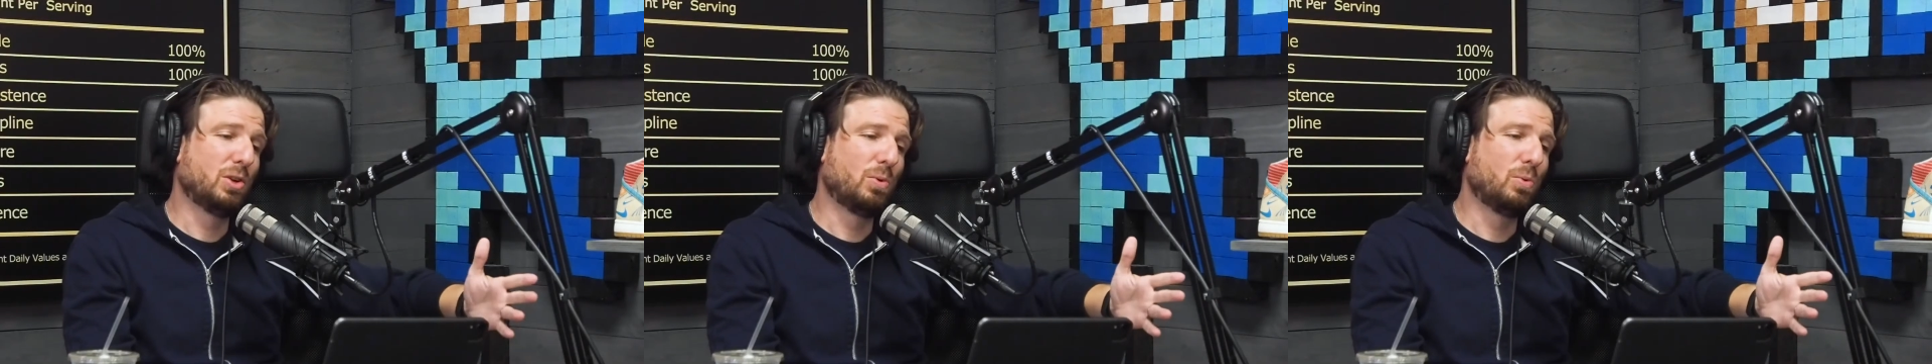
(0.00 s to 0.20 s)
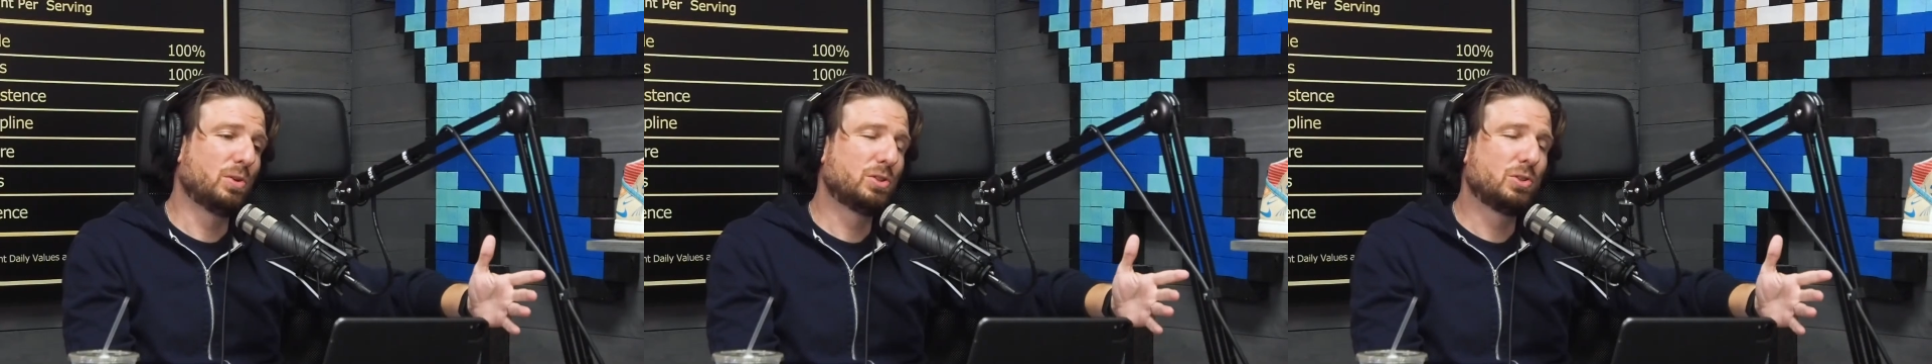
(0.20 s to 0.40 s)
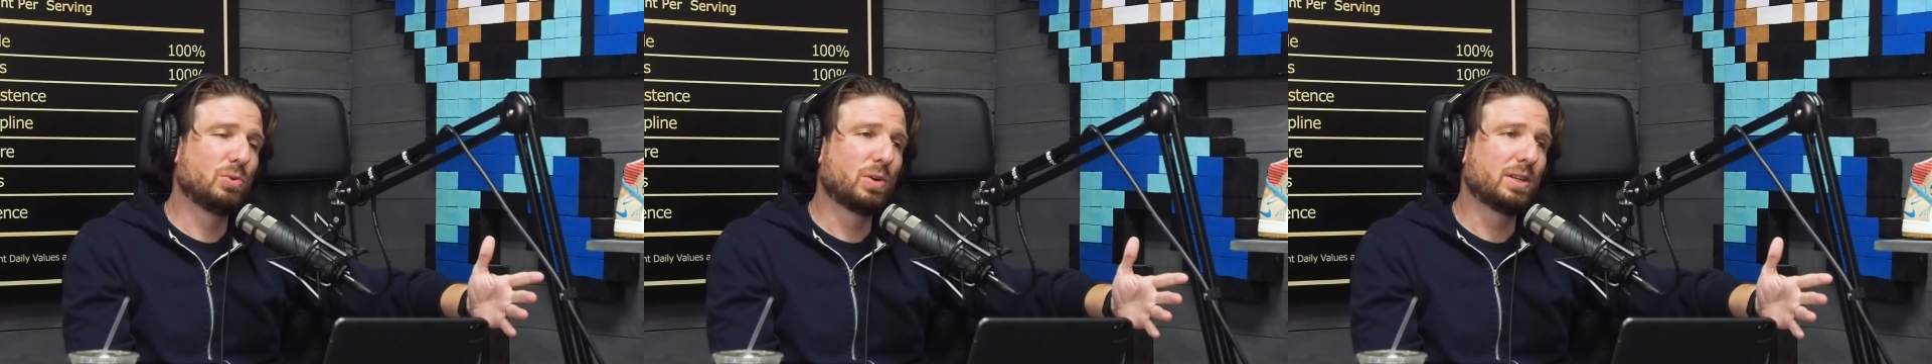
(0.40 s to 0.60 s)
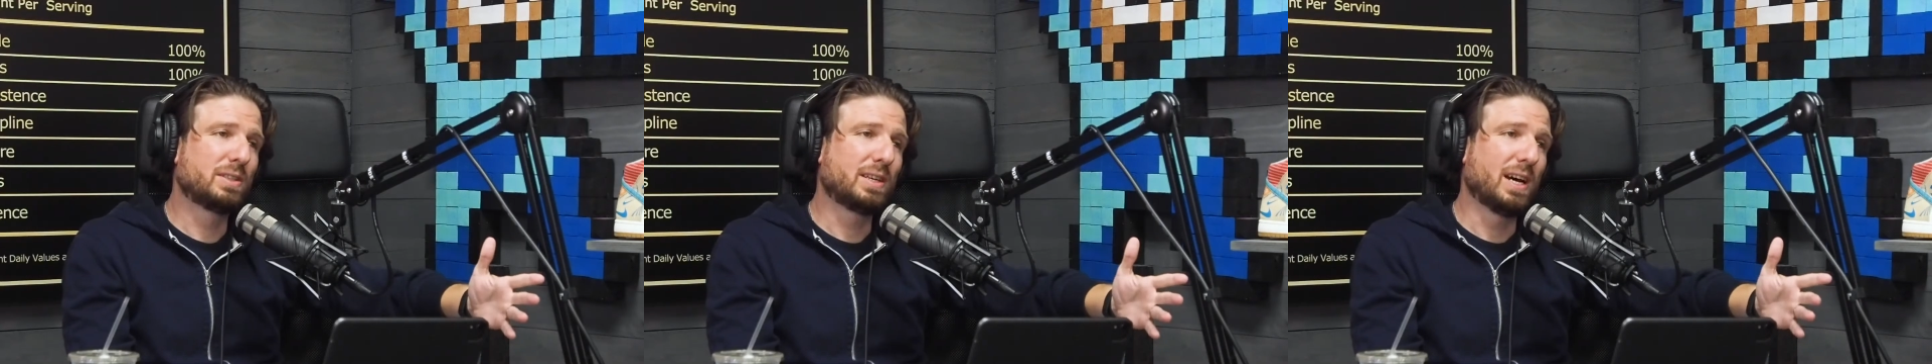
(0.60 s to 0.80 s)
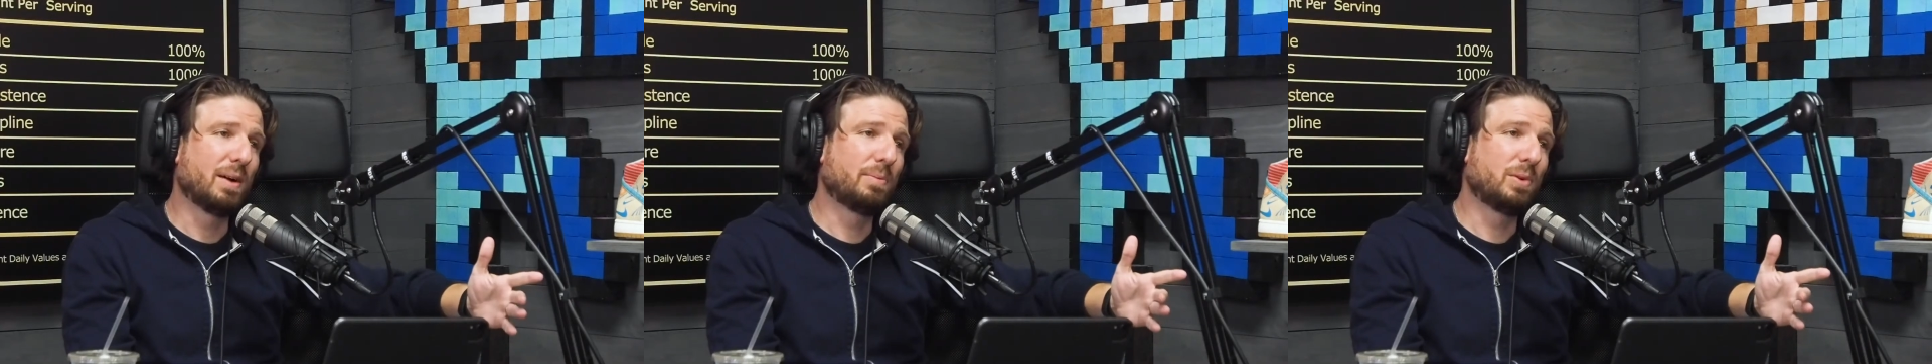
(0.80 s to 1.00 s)
once you
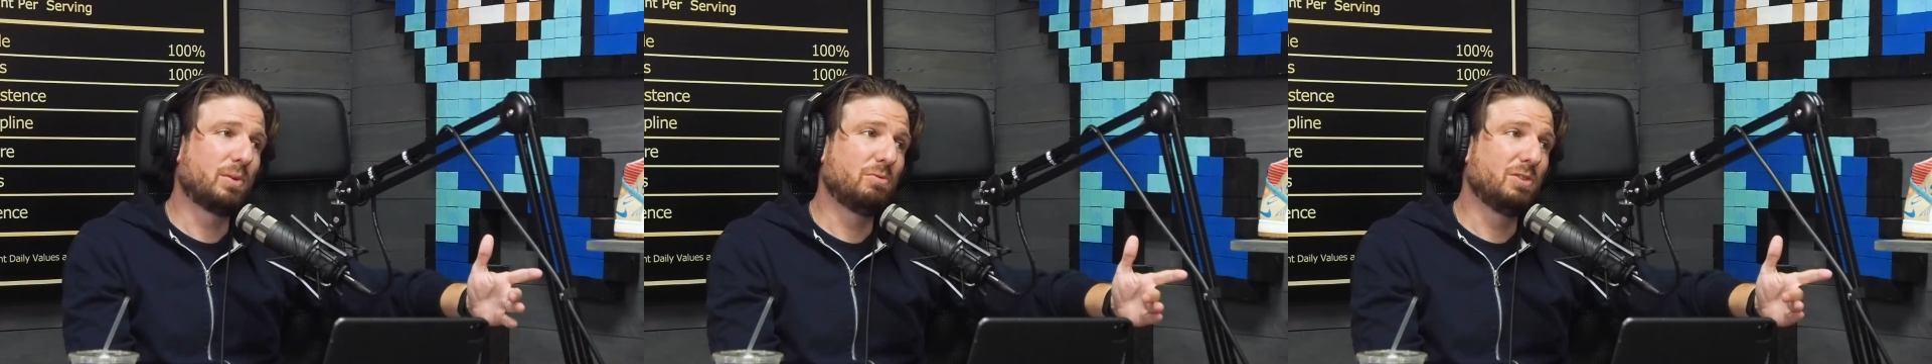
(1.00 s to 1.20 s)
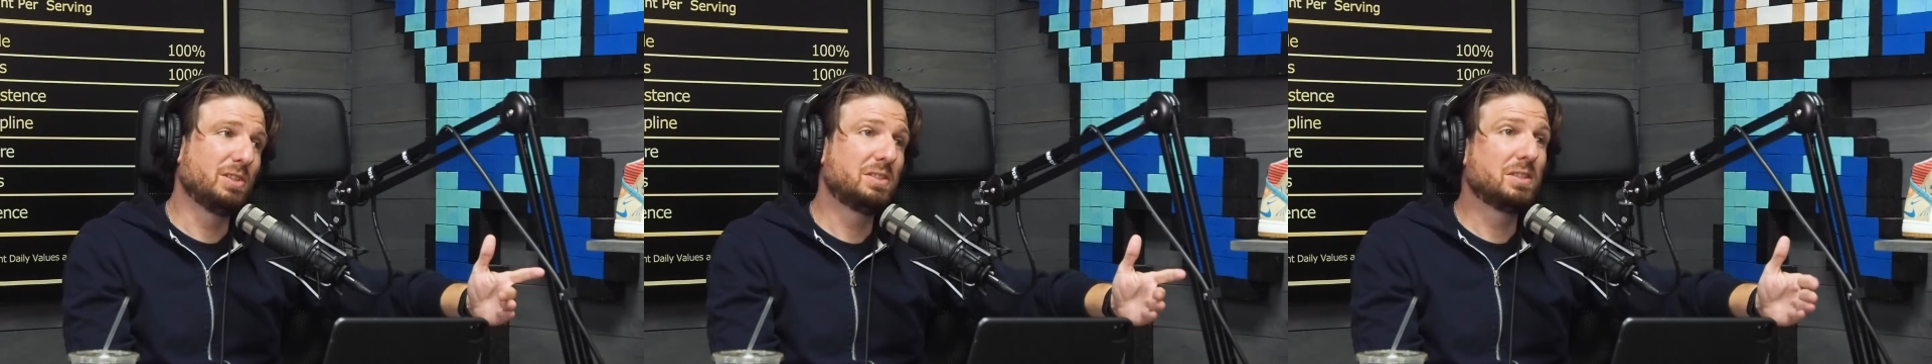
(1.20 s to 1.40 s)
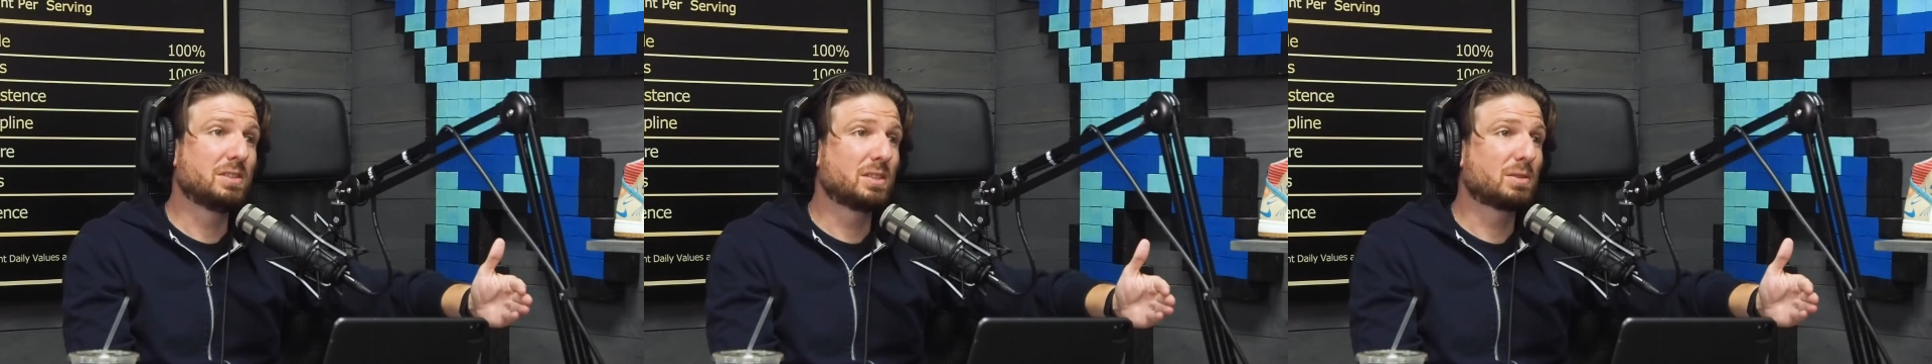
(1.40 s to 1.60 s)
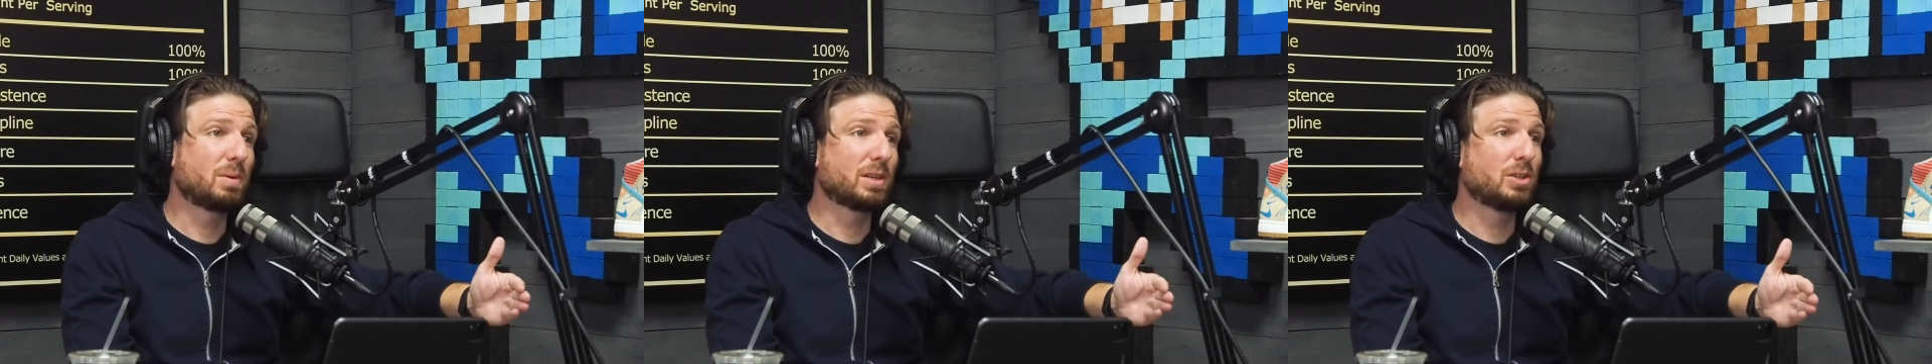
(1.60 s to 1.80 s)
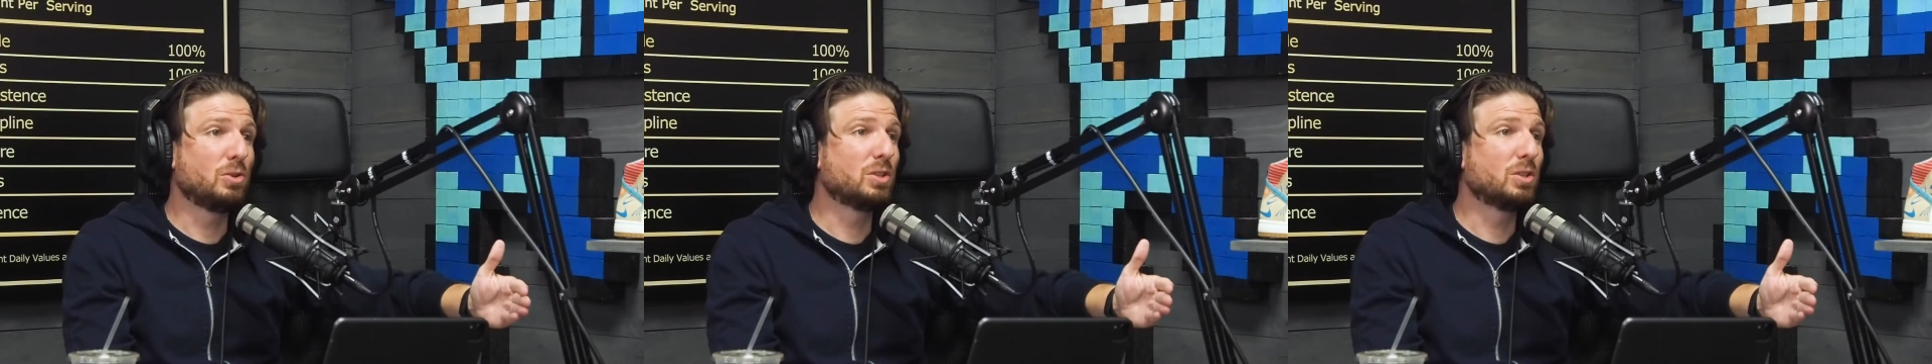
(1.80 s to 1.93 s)
raise capital, VCs expect